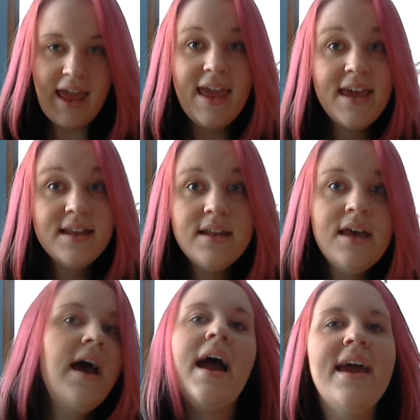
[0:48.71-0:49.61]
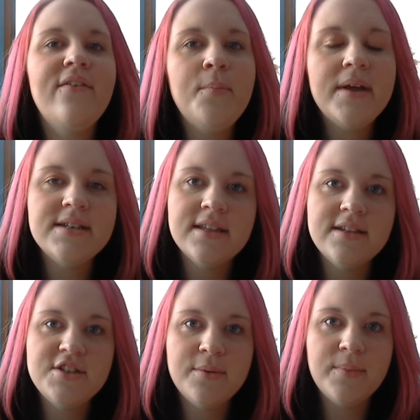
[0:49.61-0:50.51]
And I haven't been to
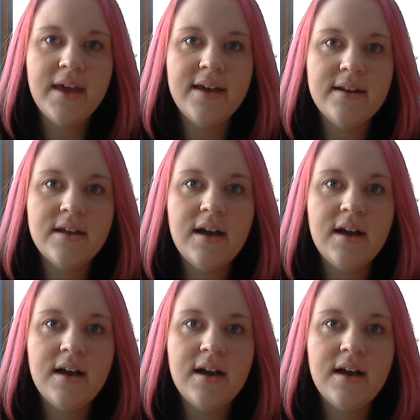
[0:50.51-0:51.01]
the gym yet.